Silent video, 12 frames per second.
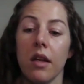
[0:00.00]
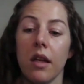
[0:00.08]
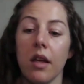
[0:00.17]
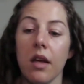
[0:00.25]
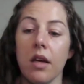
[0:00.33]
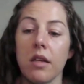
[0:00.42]

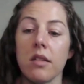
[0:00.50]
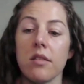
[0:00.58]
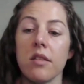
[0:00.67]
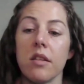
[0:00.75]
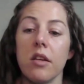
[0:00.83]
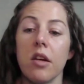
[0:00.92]
And,
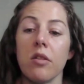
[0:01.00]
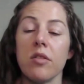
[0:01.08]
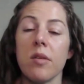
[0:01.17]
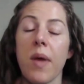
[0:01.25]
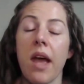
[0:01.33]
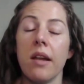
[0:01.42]

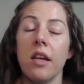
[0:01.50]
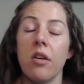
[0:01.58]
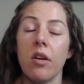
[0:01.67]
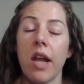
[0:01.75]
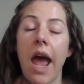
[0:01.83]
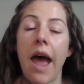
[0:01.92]
depending
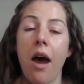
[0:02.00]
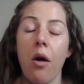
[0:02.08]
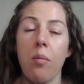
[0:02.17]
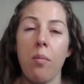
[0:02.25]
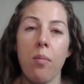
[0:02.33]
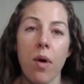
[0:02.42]
on
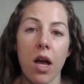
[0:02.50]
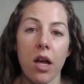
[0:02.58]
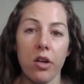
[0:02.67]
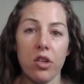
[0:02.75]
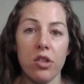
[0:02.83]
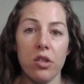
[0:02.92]
how
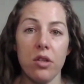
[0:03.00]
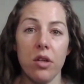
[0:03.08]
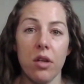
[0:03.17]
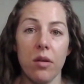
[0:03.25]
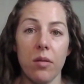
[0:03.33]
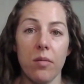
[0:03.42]
much
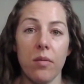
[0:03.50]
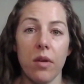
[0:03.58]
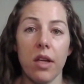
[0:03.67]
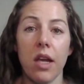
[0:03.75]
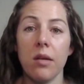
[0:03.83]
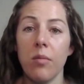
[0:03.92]

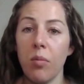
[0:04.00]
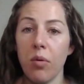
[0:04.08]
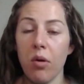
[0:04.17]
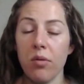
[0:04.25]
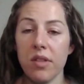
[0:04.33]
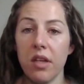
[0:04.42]
animal
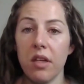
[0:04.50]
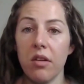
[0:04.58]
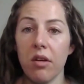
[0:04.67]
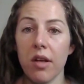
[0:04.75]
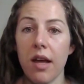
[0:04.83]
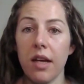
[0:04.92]
protein
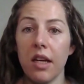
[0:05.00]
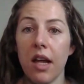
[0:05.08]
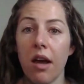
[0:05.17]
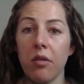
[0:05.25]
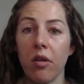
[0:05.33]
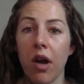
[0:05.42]
you're cutting
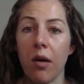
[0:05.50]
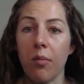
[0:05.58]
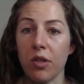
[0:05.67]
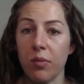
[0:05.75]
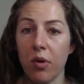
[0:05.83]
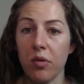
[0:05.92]
out or how
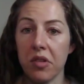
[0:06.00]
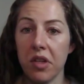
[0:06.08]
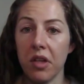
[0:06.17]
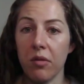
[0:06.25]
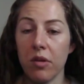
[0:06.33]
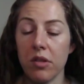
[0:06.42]
much
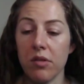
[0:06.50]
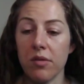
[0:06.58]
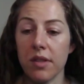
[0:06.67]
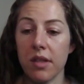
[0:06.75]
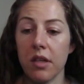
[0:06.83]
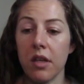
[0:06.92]
protein you're
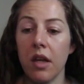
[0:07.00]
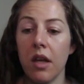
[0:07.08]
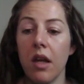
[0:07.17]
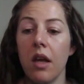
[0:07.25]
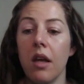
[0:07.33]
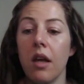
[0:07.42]
reducing,
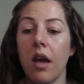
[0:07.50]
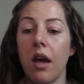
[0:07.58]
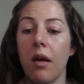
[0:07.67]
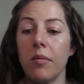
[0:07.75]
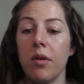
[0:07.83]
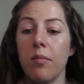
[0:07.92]

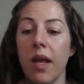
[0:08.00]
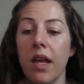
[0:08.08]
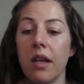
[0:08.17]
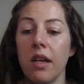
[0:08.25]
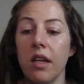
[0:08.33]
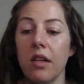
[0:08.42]
you
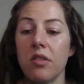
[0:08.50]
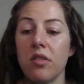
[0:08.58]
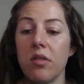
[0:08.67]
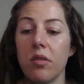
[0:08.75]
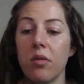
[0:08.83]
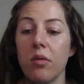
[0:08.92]
may need
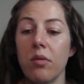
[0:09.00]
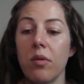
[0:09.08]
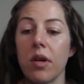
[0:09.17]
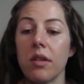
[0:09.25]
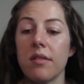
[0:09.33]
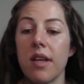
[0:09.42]

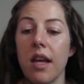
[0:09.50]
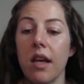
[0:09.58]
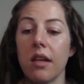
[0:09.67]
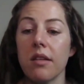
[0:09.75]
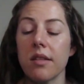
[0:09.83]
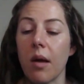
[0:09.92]
to
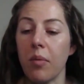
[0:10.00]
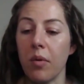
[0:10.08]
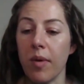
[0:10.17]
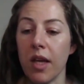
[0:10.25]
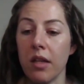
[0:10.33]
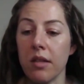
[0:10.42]
take
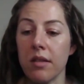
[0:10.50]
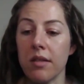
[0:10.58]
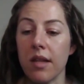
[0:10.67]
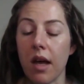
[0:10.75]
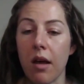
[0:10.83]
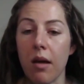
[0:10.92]
supplements.